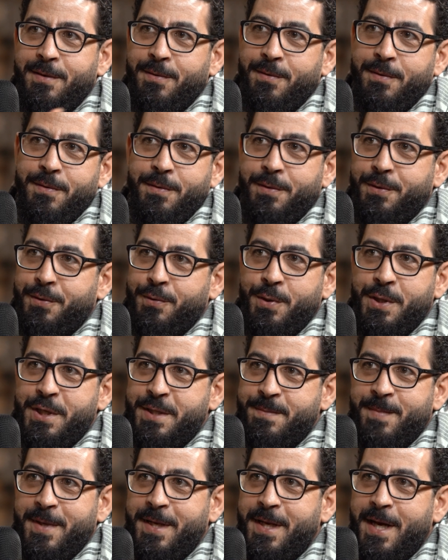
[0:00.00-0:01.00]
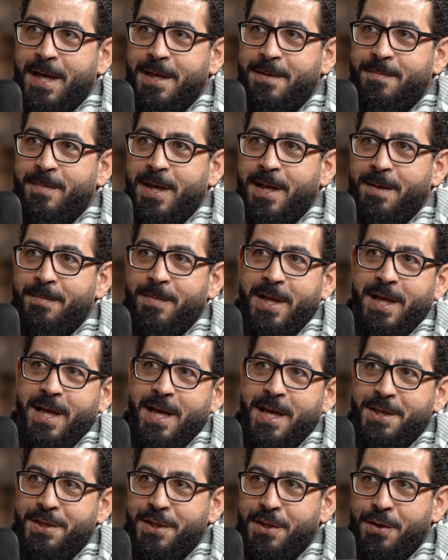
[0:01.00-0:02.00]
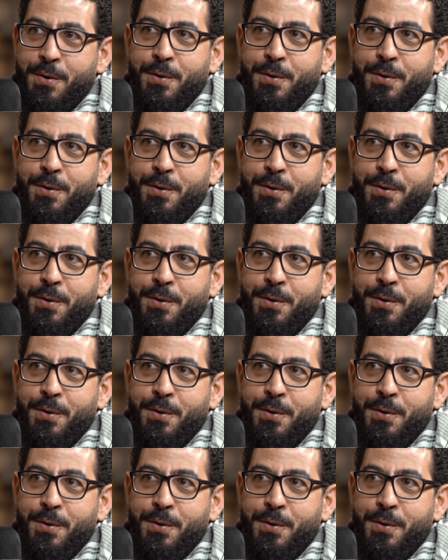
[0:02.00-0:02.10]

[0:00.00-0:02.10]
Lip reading: or to expedite my application,